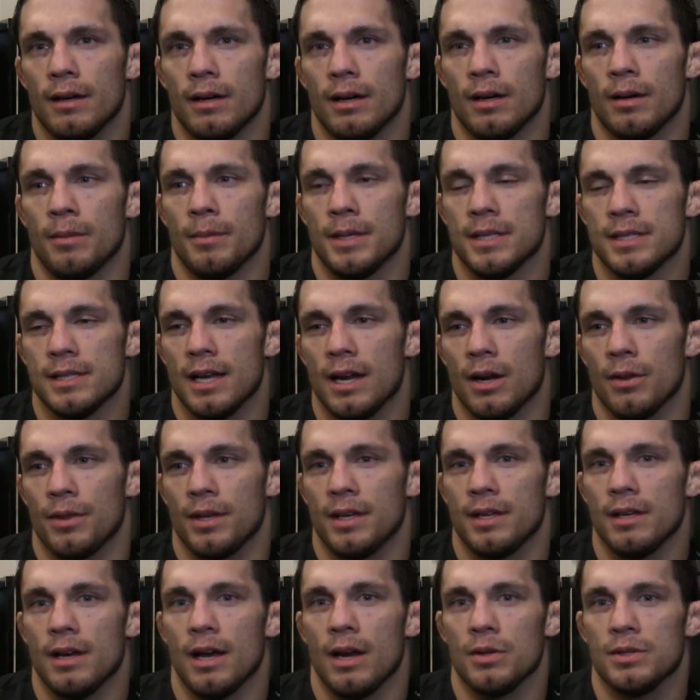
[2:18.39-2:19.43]
I
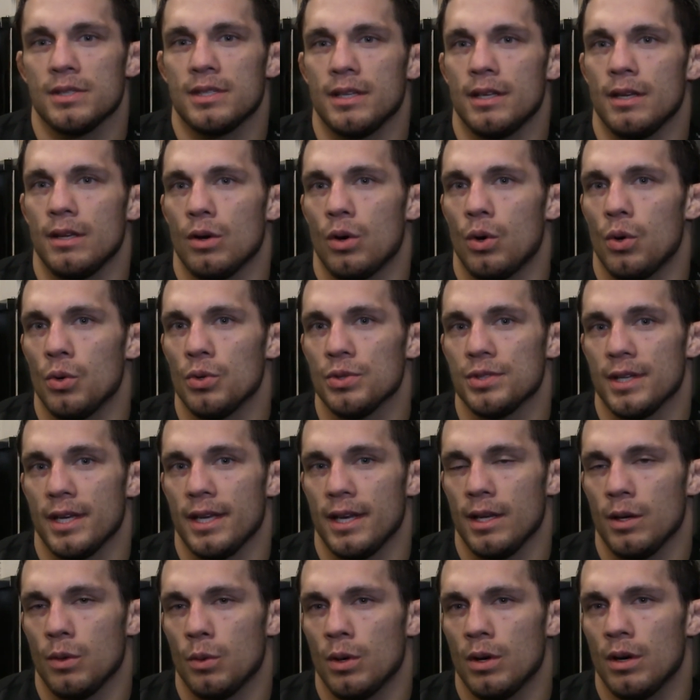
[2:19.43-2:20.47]
don't see any holes
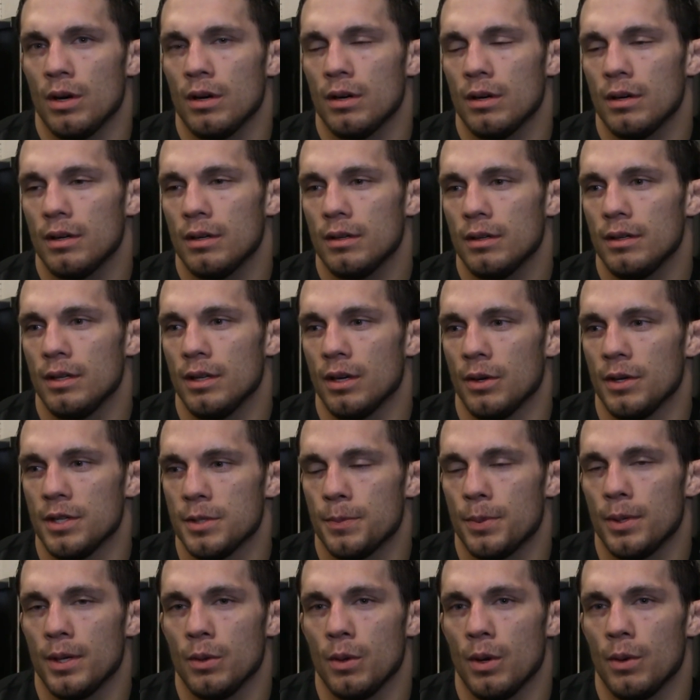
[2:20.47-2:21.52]
anywhere. He's
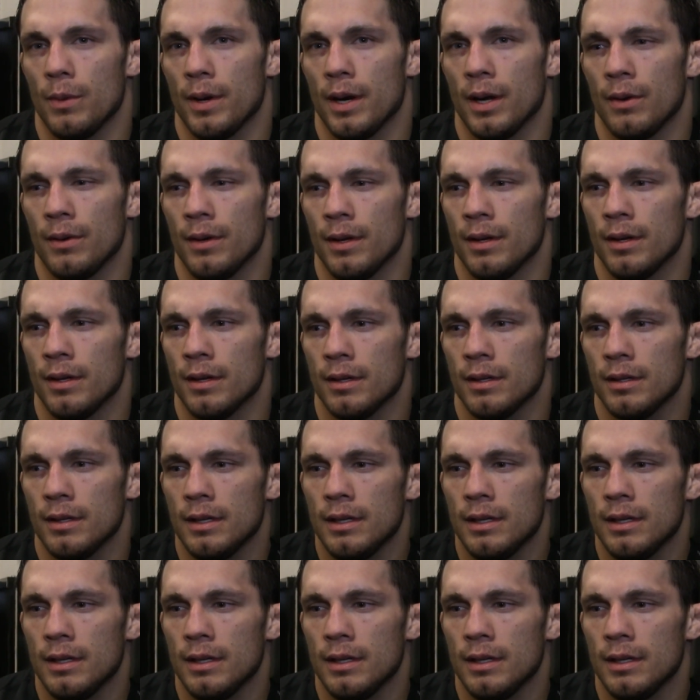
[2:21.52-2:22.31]
pretty well-rounded.